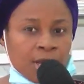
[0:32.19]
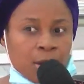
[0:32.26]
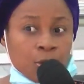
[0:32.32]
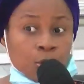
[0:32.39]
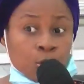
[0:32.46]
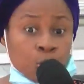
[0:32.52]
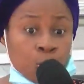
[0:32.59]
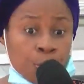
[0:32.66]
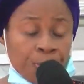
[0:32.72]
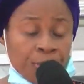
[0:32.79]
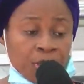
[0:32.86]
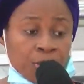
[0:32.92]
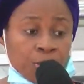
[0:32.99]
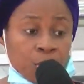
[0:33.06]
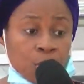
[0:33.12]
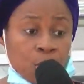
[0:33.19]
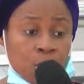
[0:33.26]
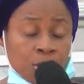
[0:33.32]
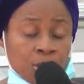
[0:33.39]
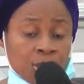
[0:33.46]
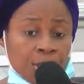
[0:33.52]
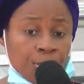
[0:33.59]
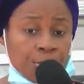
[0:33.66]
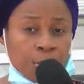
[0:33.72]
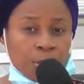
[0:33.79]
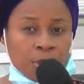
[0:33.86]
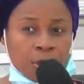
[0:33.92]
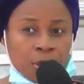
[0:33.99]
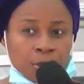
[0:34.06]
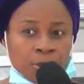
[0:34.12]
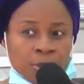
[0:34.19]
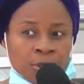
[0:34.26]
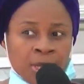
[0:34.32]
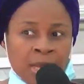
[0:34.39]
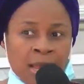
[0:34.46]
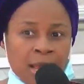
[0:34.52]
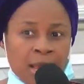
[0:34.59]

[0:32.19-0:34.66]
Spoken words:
I was hoping to launch the product,